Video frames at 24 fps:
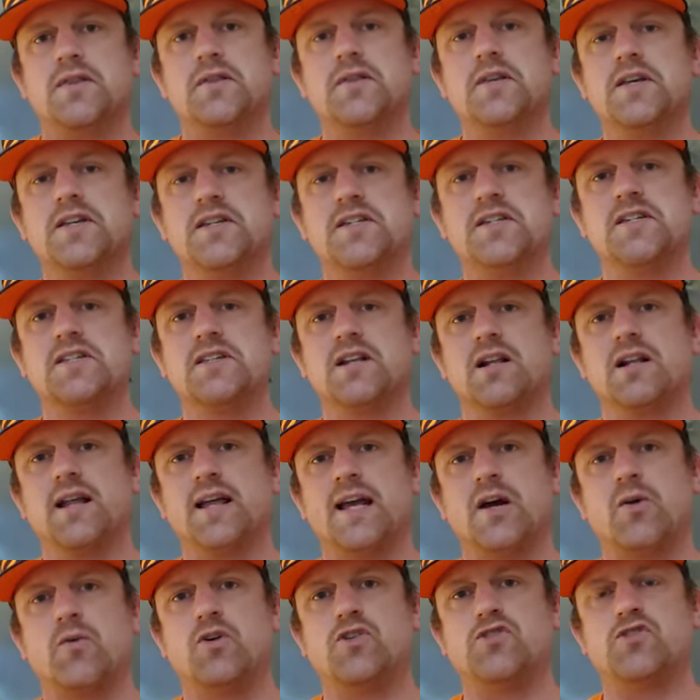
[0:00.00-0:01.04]
this is a
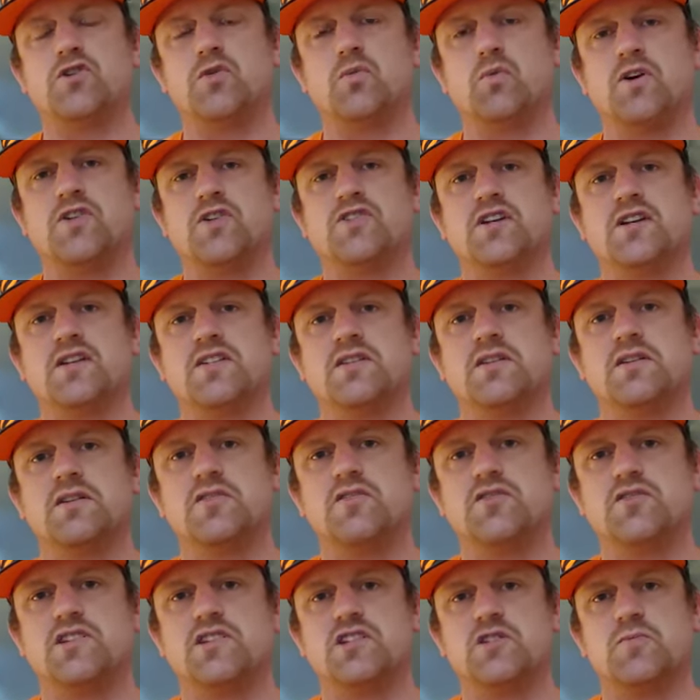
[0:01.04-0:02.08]
language in which he's
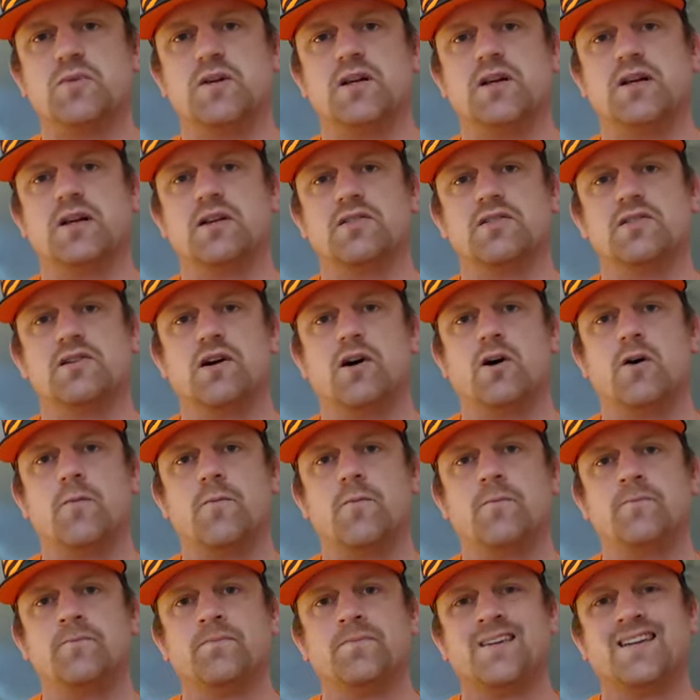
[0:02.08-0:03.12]
used to speaking.
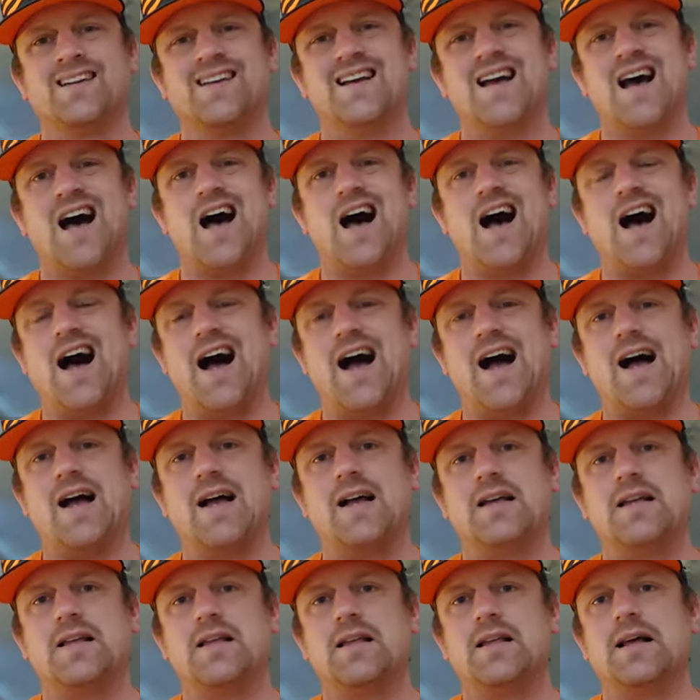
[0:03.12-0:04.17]
So
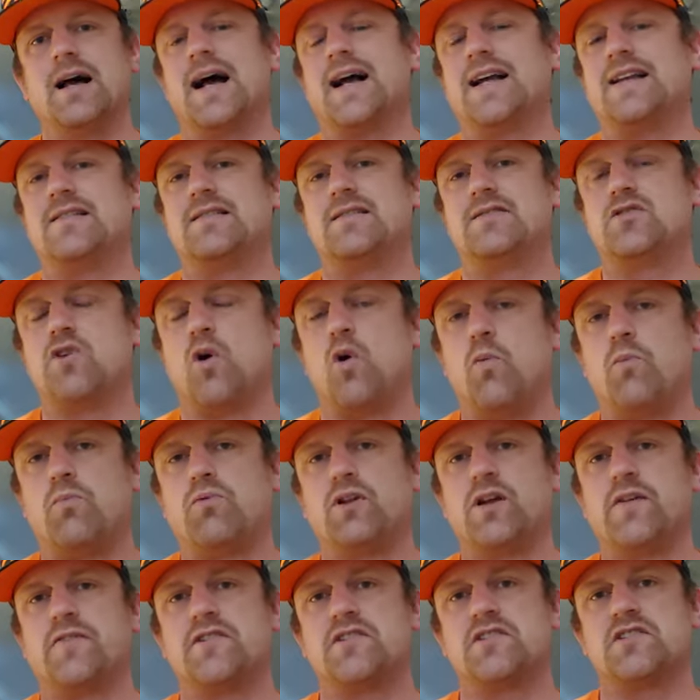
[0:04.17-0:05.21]
I don't
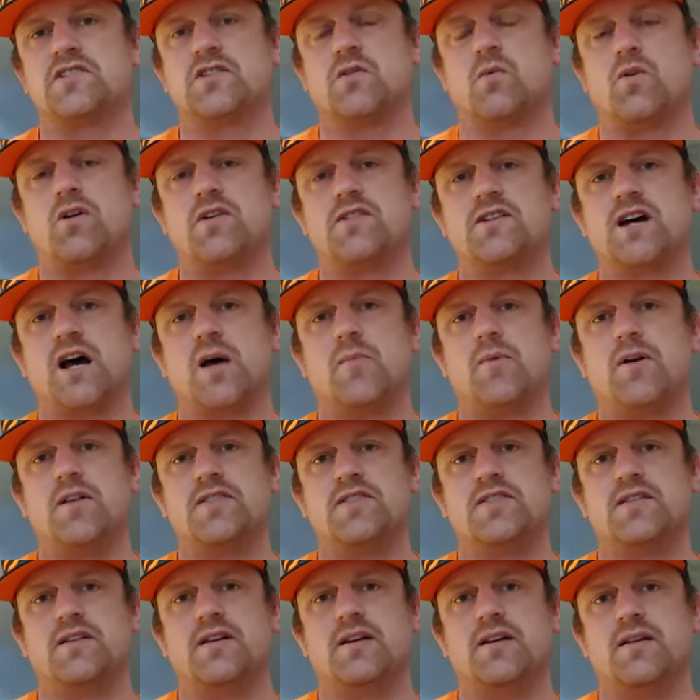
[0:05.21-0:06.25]
believe this is a one time
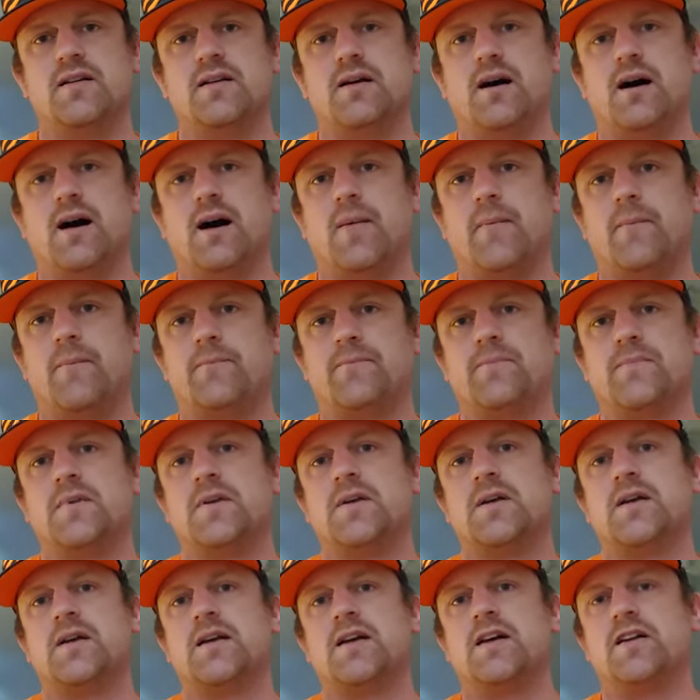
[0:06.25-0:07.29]
incident. Um,
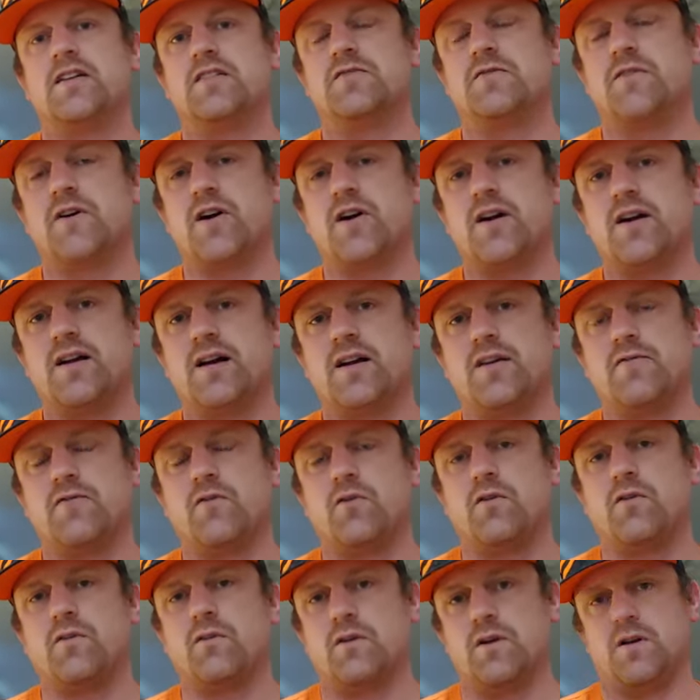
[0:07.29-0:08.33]
he is very,
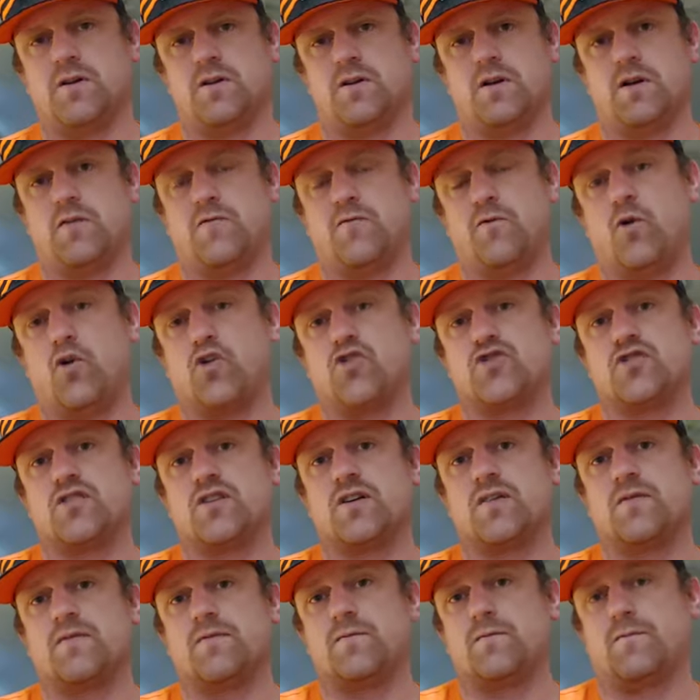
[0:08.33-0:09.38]
unfor- uh,
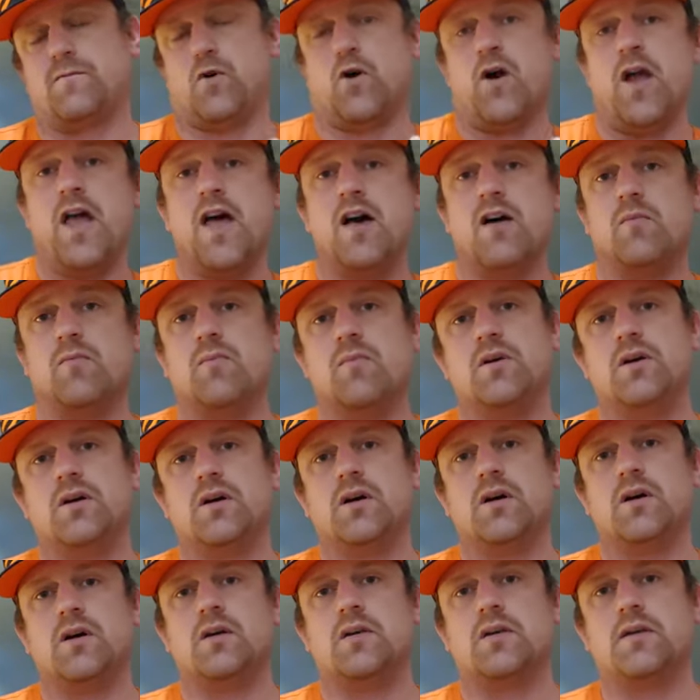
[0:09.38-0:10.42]
unfortunately for him,
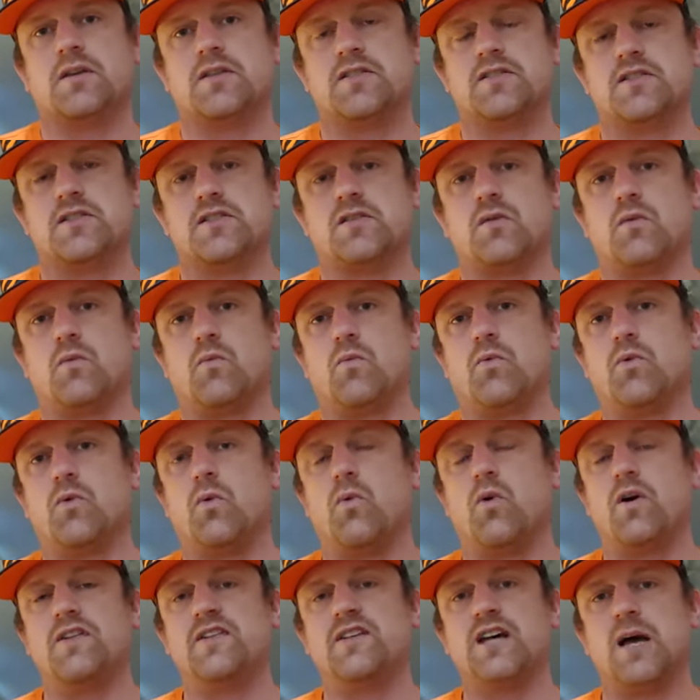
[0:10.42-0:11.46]
this is the, the
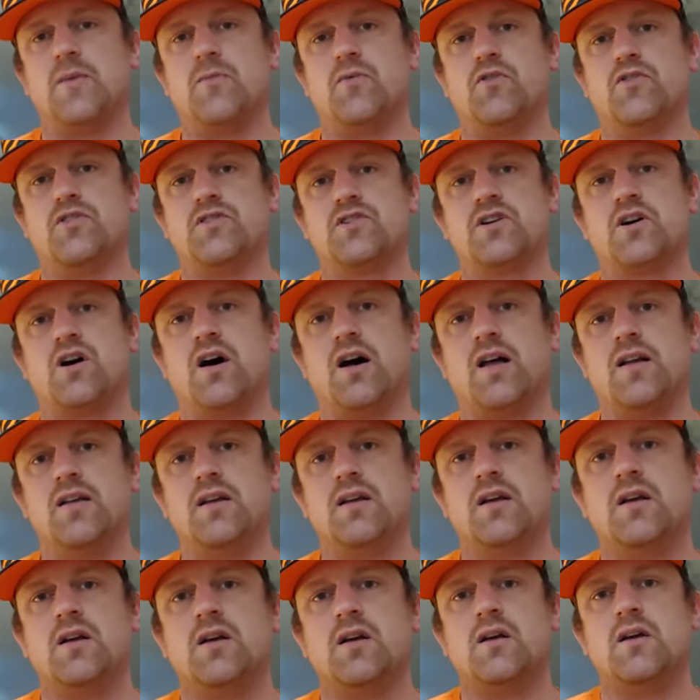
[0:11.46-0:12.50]
one time it was caught
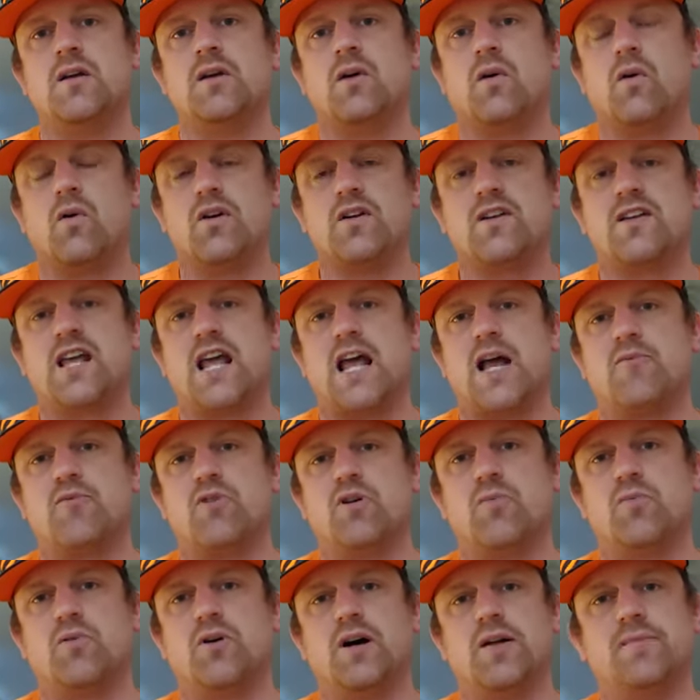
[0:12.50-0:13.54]
on
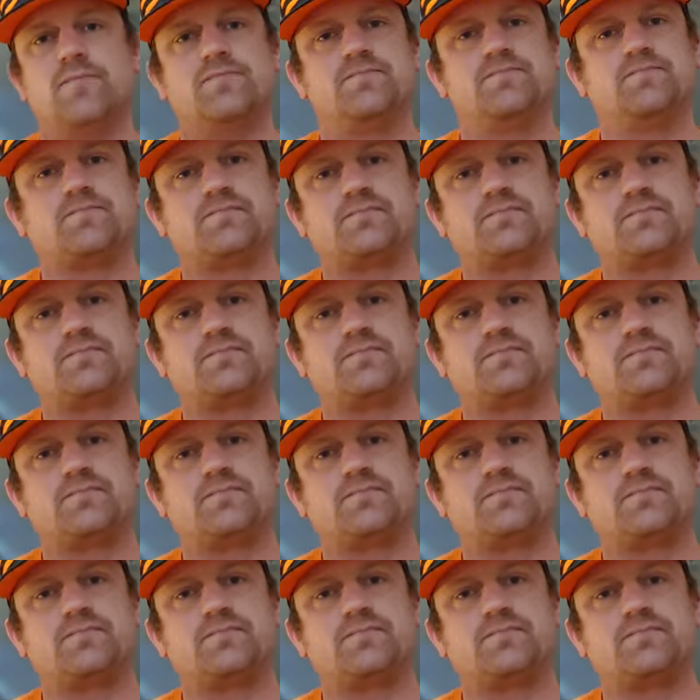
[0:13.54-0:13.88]
camera, but